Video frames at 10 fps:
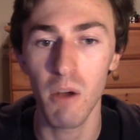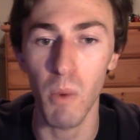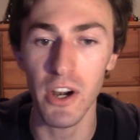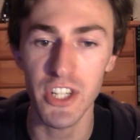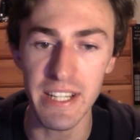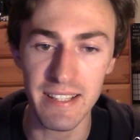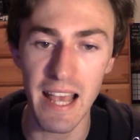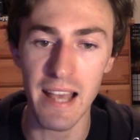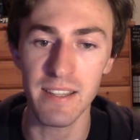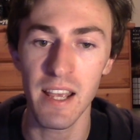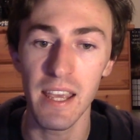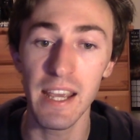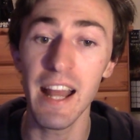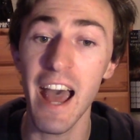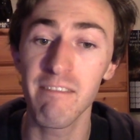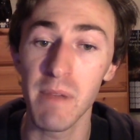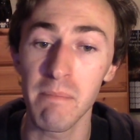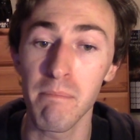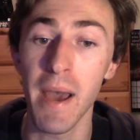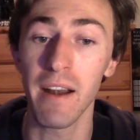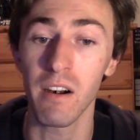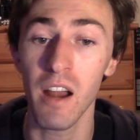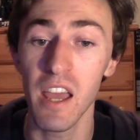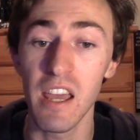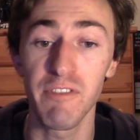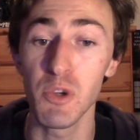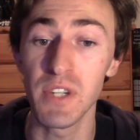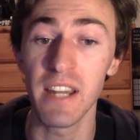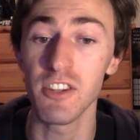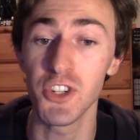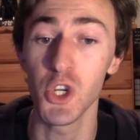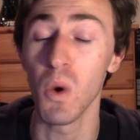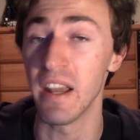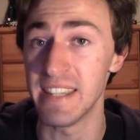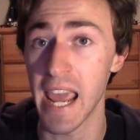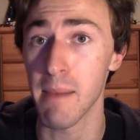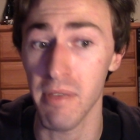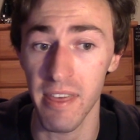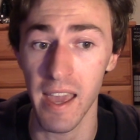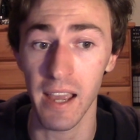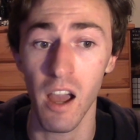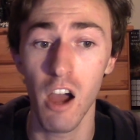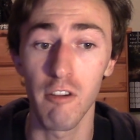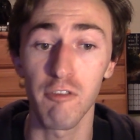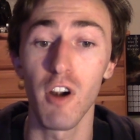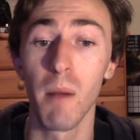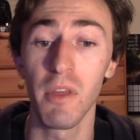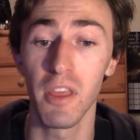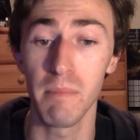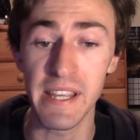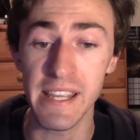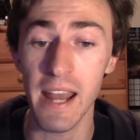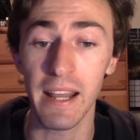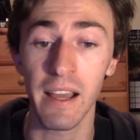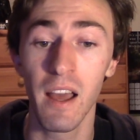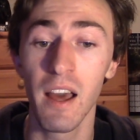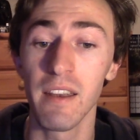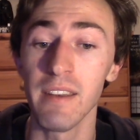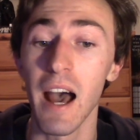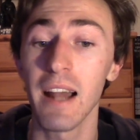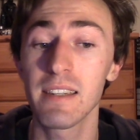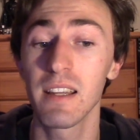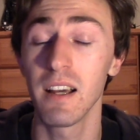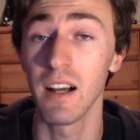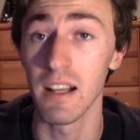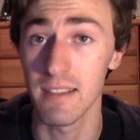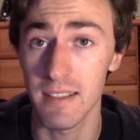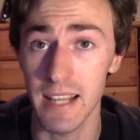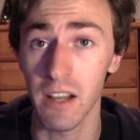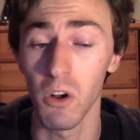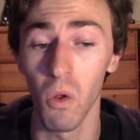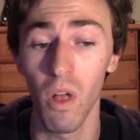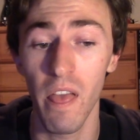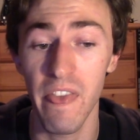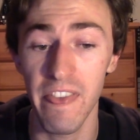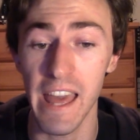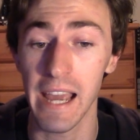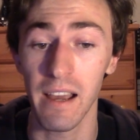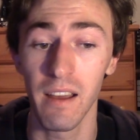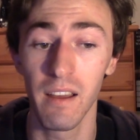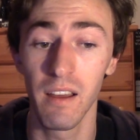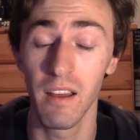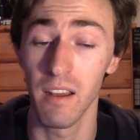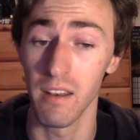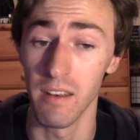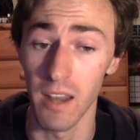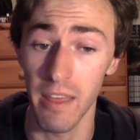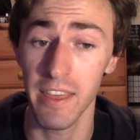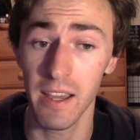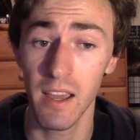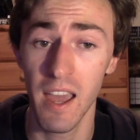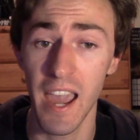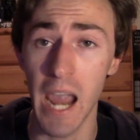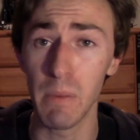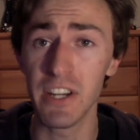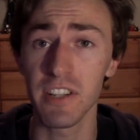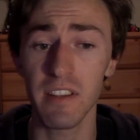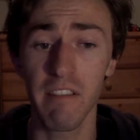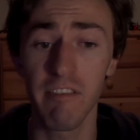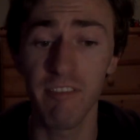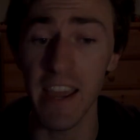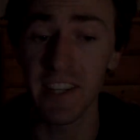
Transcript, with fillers: where she says, it'd have been better if you didn't do a damn thing from the beginning. Not a single thing. Nothing. And we just fade